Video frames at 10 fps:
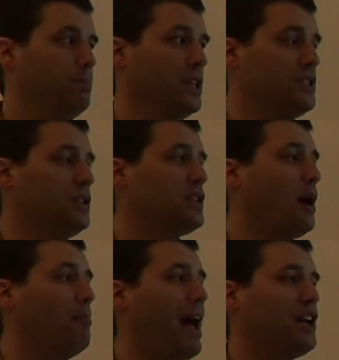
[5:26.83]
This is
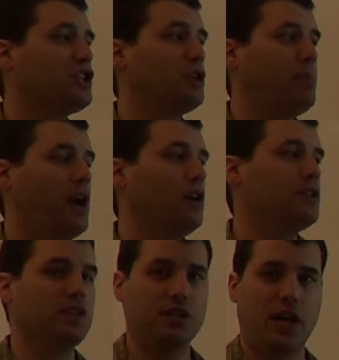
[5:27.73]
a matched pairs
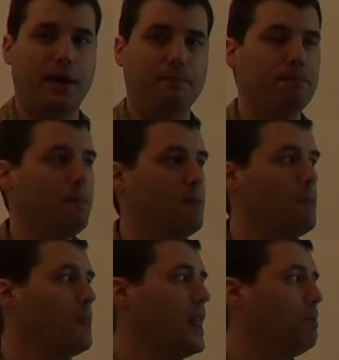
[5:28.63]
design.
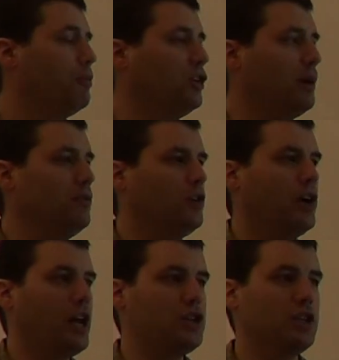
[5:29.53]
Before I move
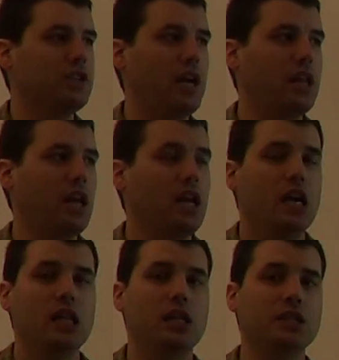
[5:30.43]
on, I should say that
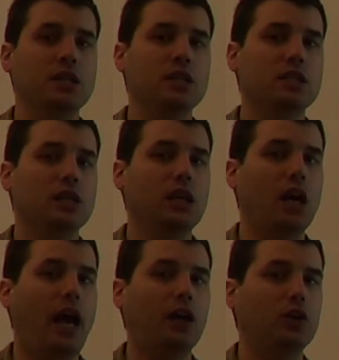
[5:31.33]
this is the
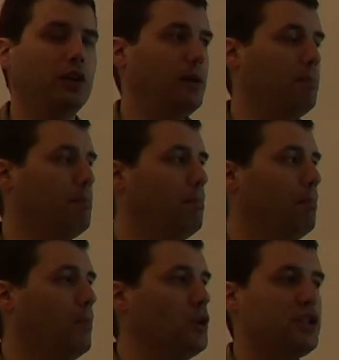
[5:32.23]
actually
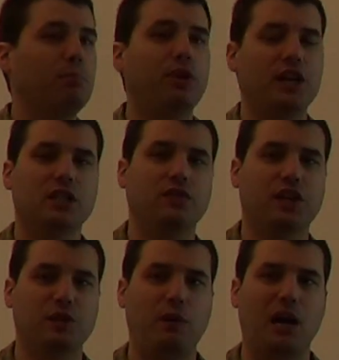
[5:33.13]
most impressive
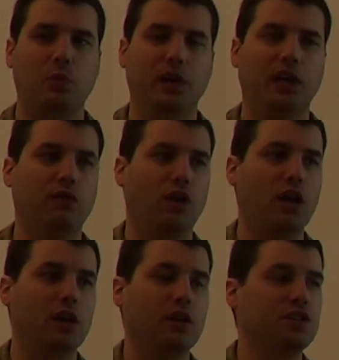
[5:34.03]
experiment we can
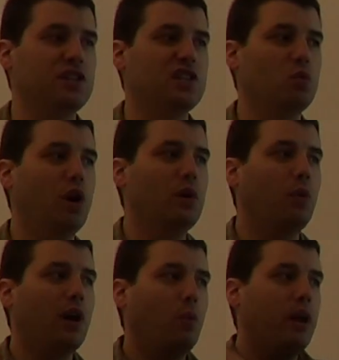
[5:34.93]
run. This is the one
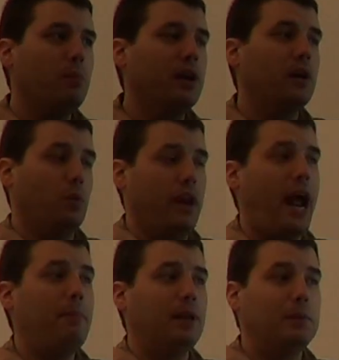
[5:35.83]
where when
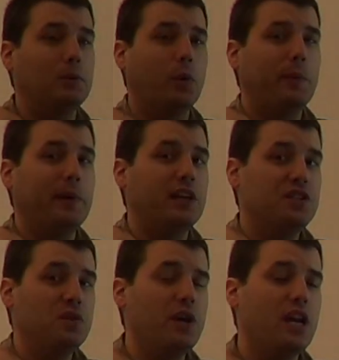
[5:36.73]
applicable, when we can
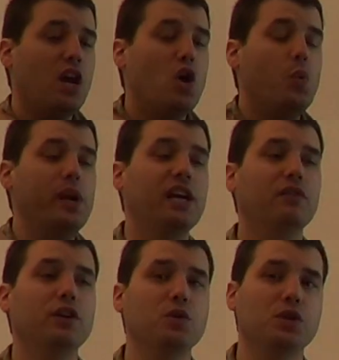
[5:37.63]
do it, we can
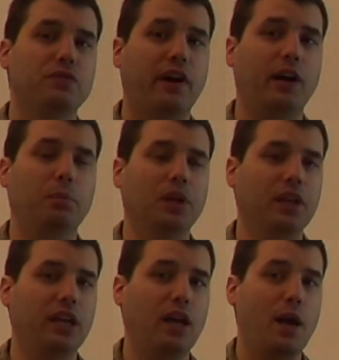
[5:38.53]
reduce
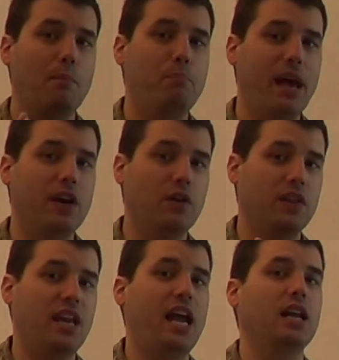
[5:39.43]
variability better
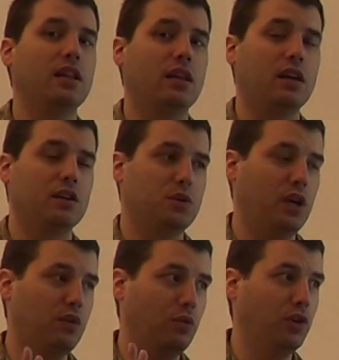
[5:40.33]
than anything. So you
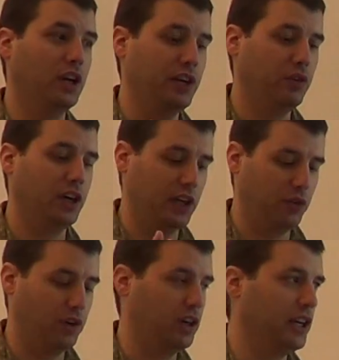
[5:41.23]
can
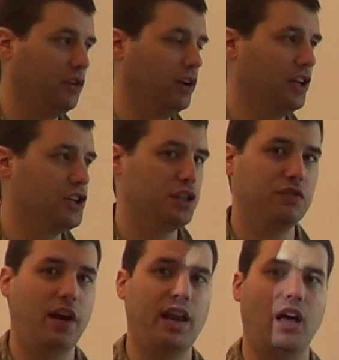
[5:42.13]
really just
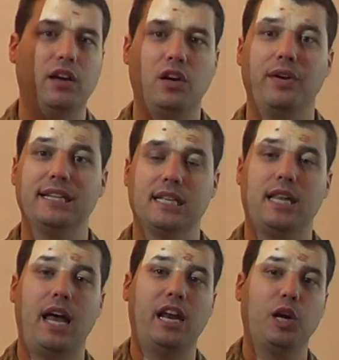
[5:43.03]
find out, is it the
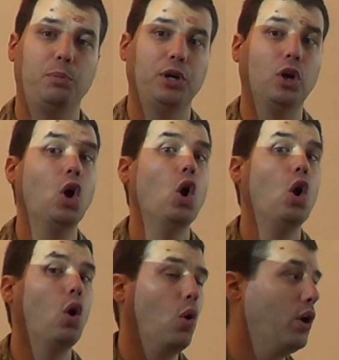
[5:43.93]
headache pill
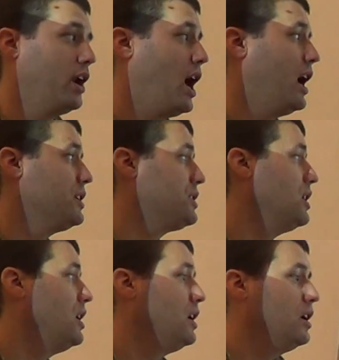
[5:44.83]
or not.
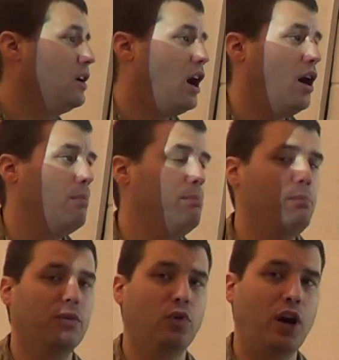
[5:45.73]

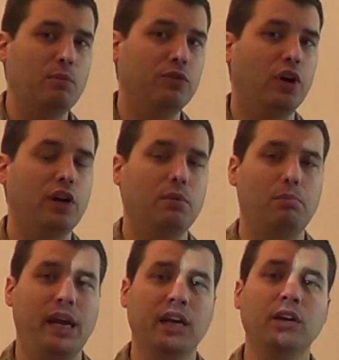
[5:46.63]
Before I move on,
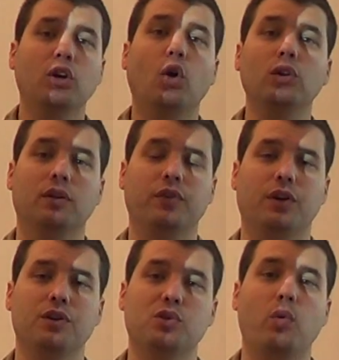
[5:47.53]
make it a goal of
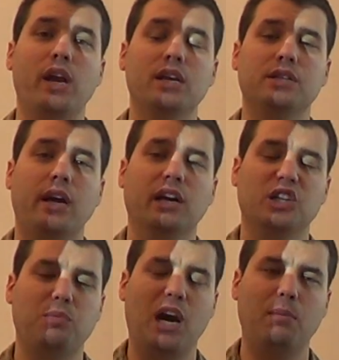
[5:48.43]
yours when designing an
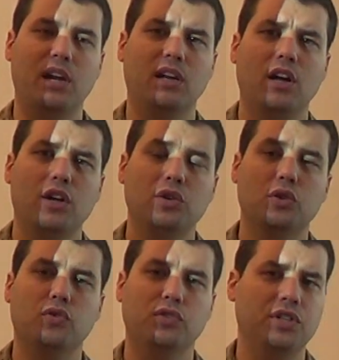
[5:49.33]
experiment to
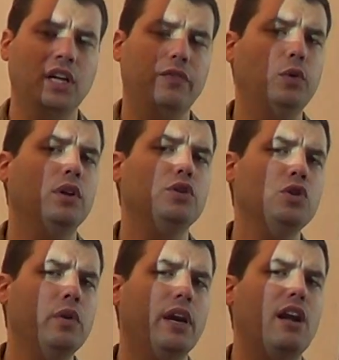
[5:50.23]
see if you can
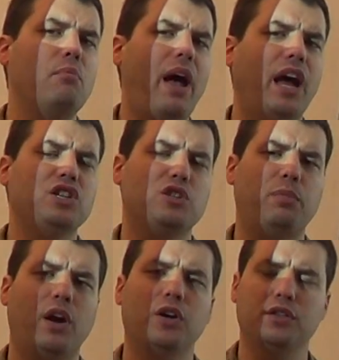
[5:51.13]
do it in a matched
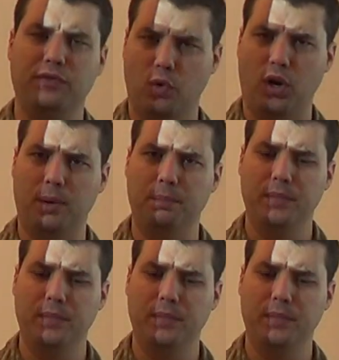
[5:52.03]
pairs form.